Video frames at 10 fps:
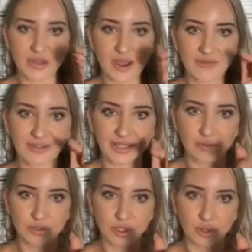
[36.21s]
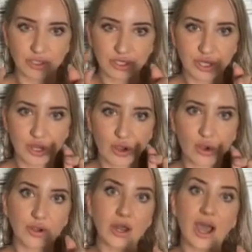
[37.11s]
You have the little dot
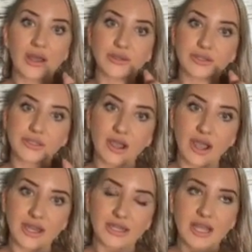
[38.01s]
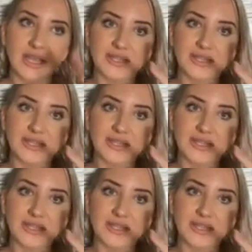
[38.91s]
on either side.